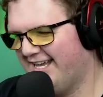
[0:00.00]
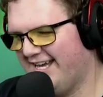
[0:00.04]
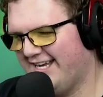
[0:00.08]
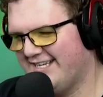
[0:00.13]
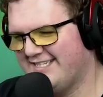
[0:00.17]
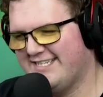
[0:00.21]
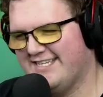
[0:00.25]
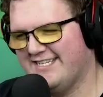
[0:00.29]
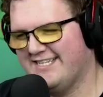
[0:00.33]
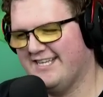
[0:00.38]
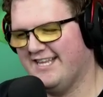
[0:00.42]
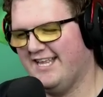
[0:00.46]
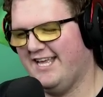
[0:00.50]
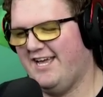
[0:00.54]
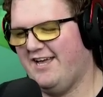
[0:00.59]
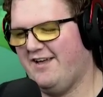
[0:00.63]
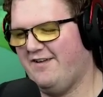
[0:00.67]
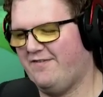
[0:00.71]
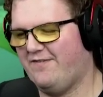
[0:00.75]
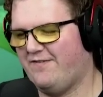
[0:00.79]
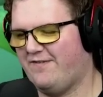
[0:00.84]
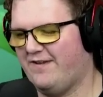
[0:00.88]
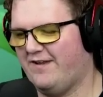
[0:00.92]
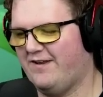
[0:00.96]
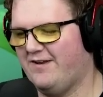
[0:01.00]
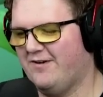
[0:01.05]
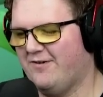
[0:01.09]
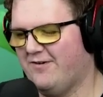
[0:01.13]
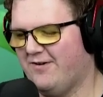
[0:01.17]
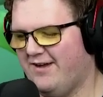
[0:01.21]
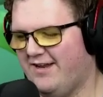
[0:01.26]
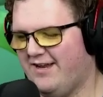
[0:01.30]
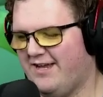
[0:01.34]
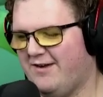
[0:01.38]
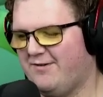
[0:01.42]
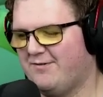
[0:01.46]
I didn't laugh. Right. You know
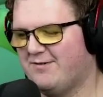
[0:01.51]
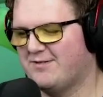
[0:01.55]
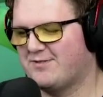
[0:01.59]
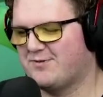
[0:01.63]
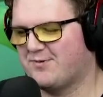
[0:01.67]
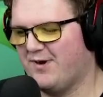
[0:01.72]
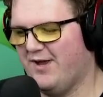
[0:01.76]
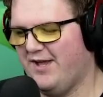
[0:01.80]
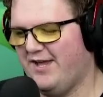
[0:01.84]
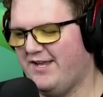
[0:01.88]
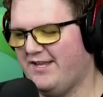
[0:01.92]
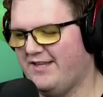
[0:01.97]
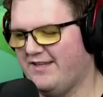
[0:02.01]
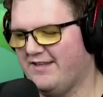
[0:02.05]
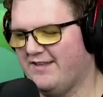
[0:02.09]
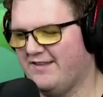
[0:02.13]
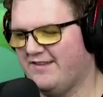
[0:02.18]
what? I was right.